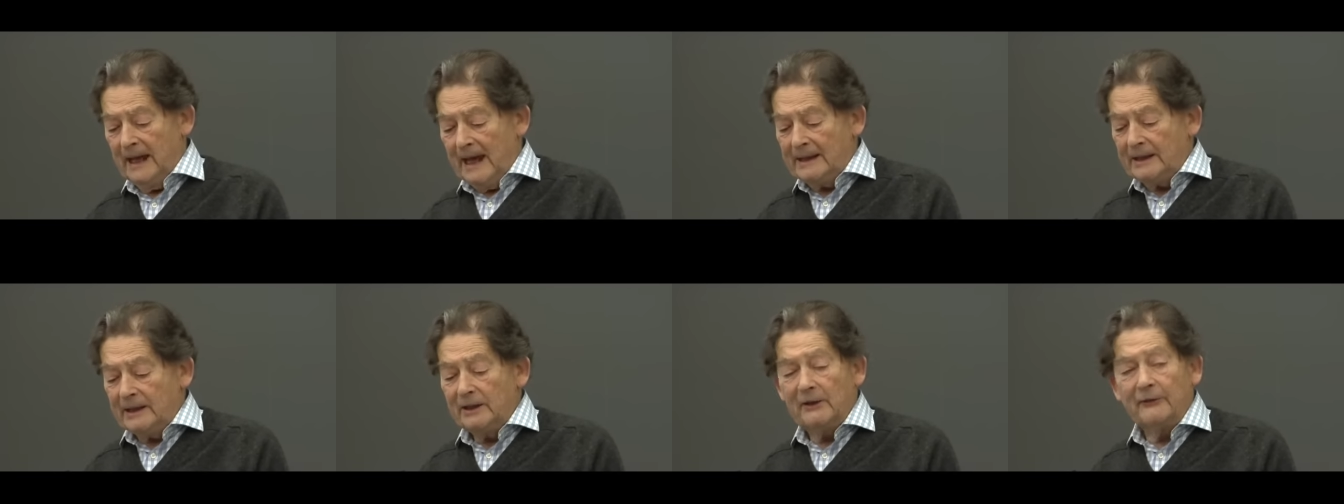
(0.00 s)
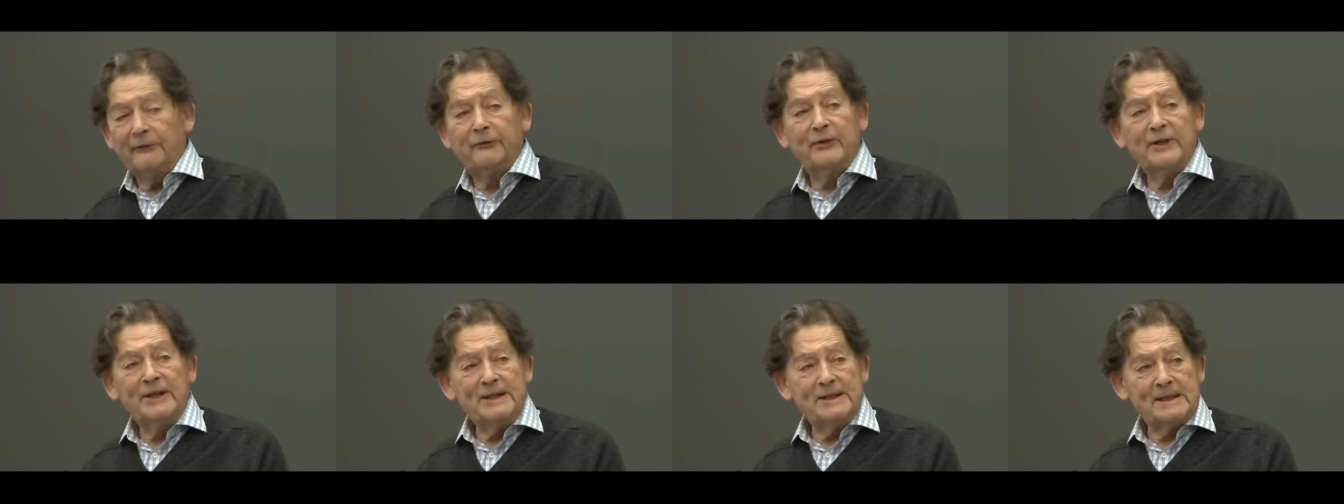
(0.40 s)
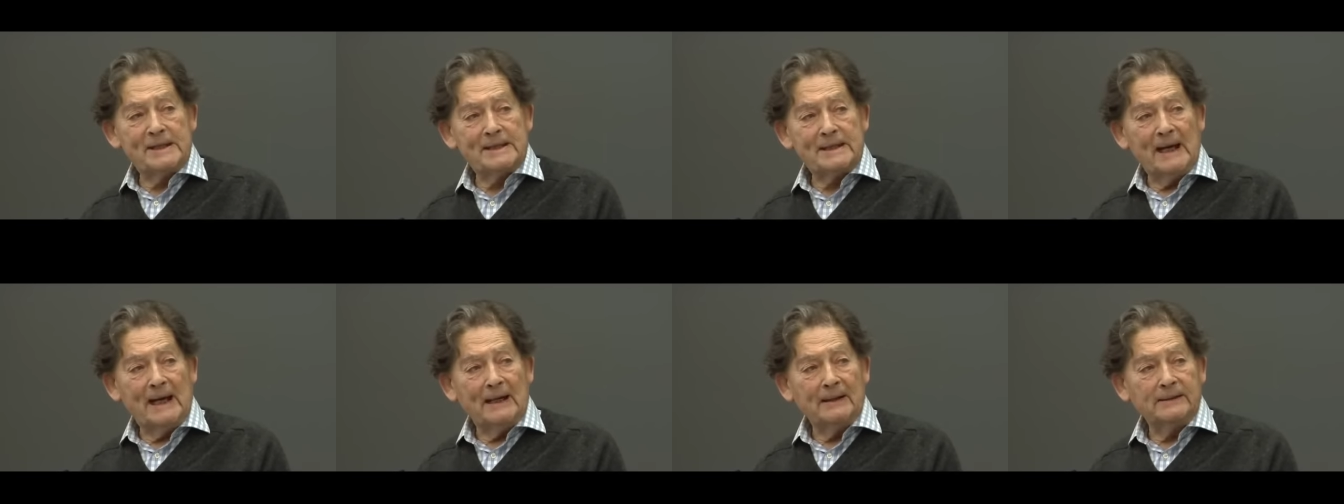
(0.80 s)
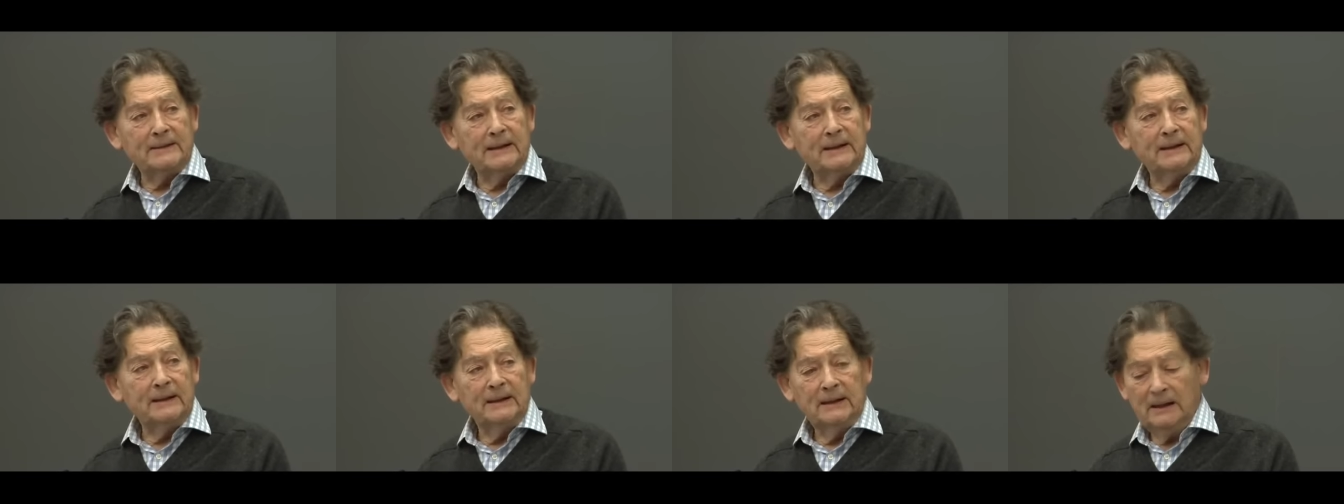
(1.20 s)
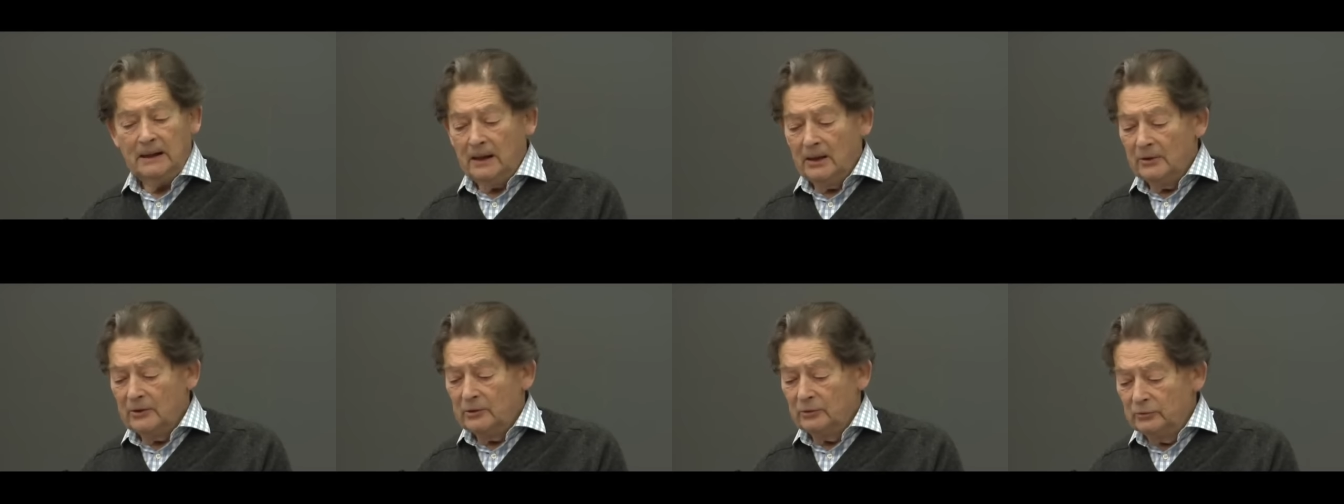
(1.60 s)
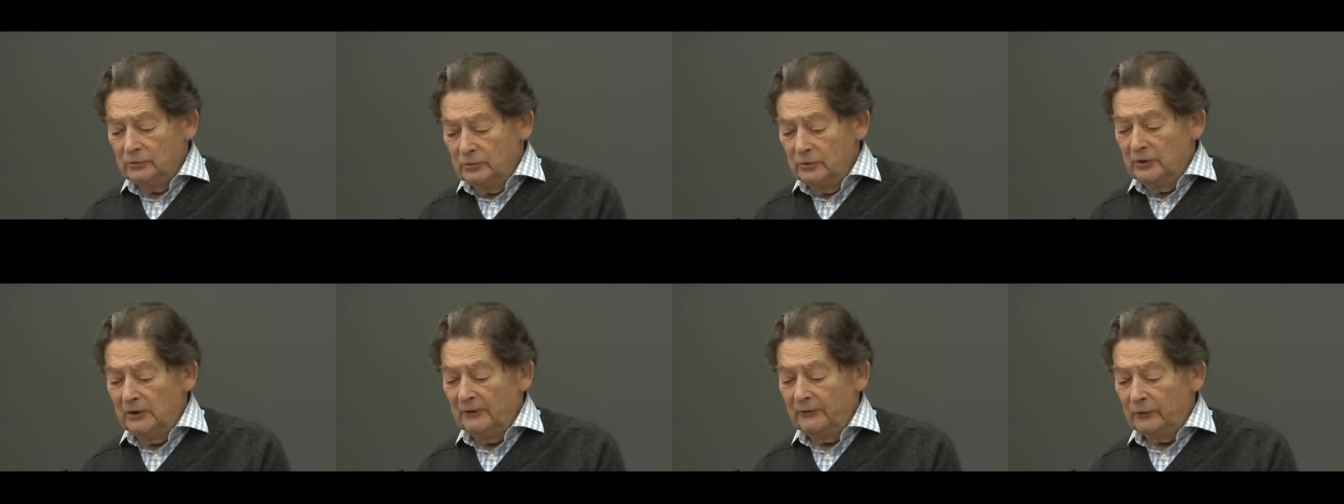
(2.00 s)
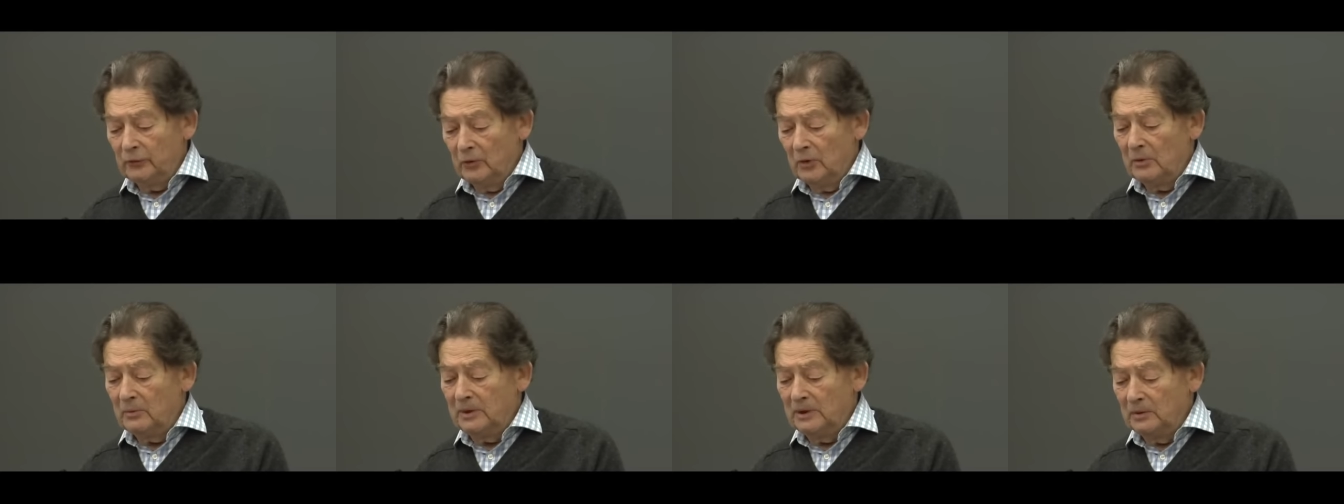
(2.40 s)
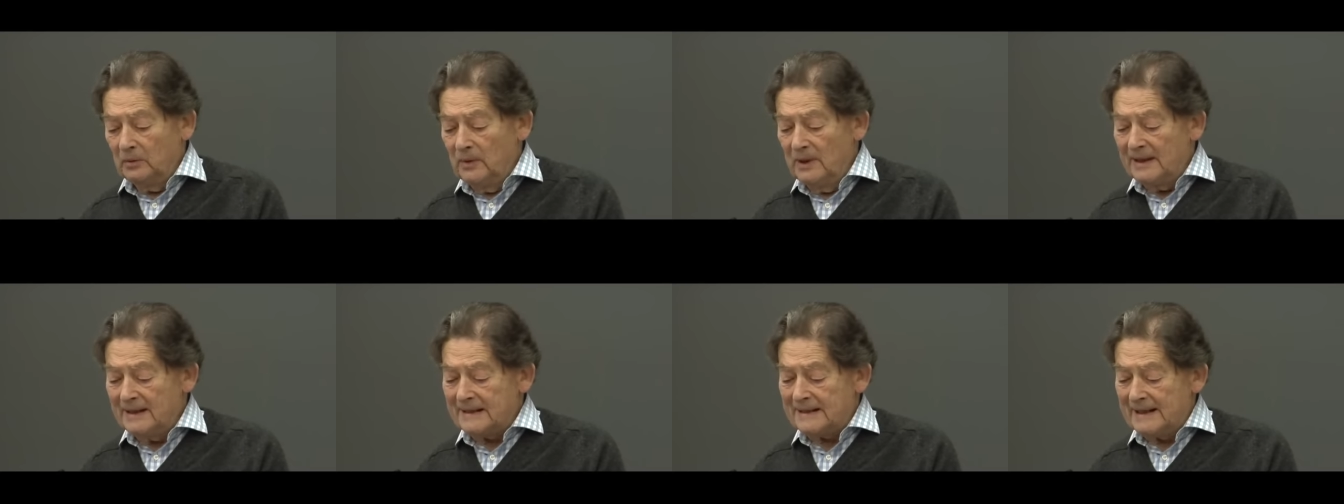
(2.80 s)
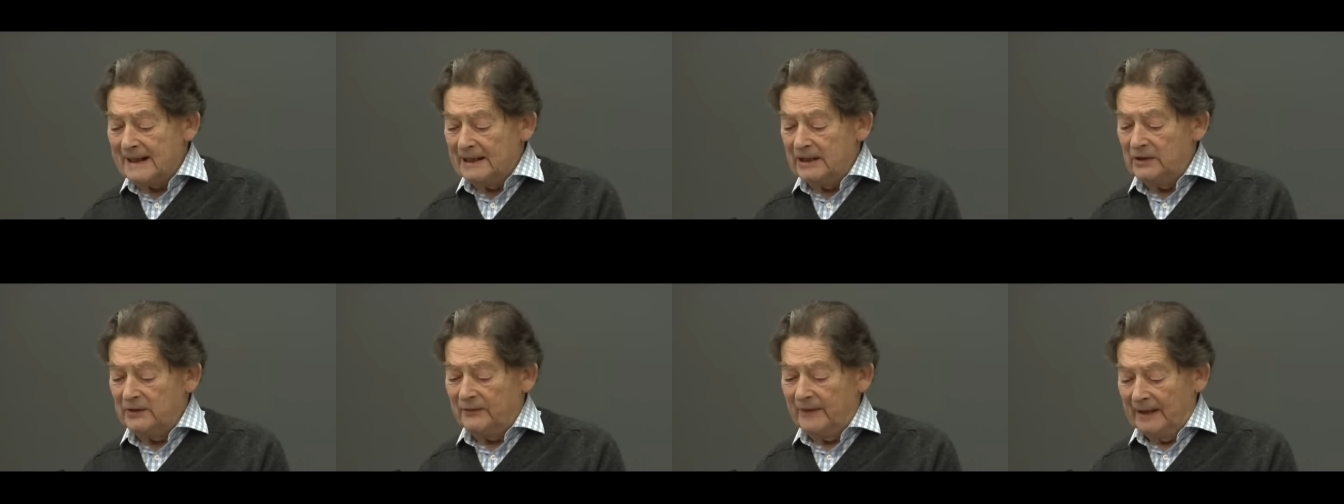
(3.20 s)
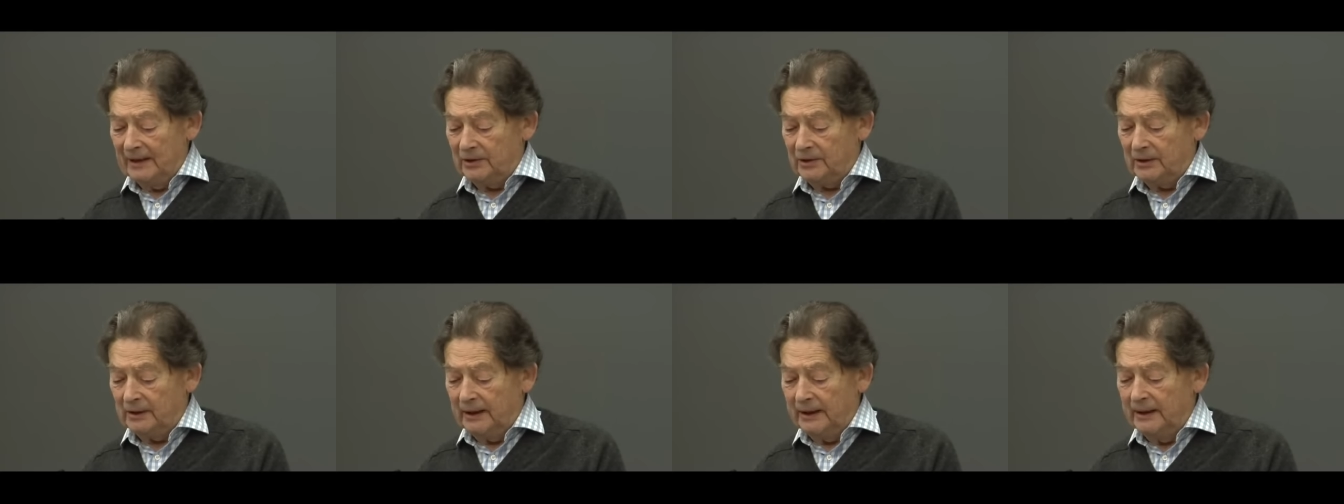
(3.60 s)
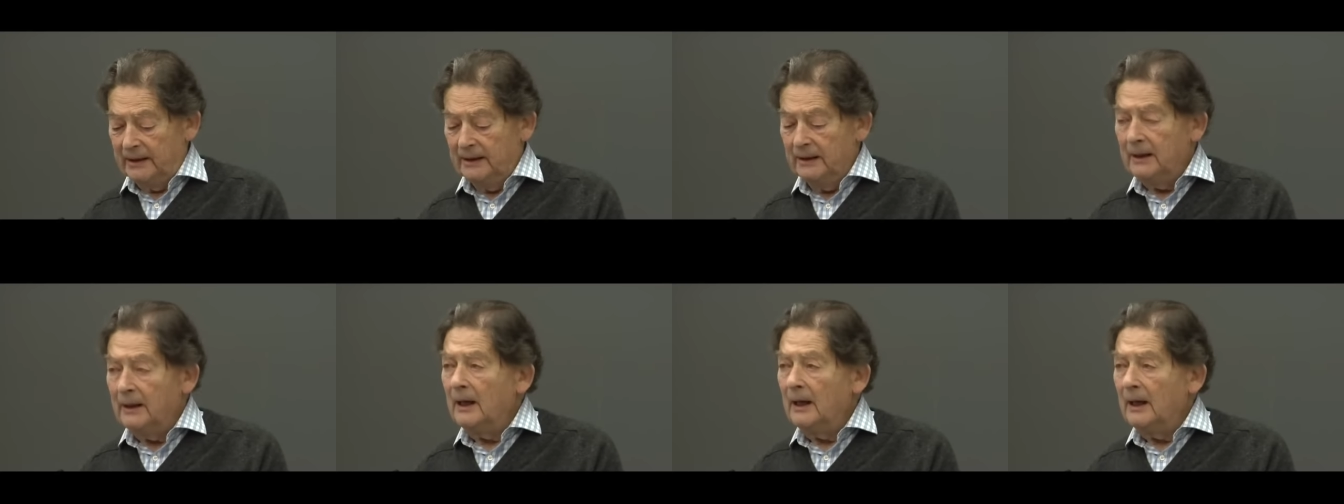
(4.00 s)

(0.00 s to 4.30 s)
And in a free society, the rule of law will work satisfactorily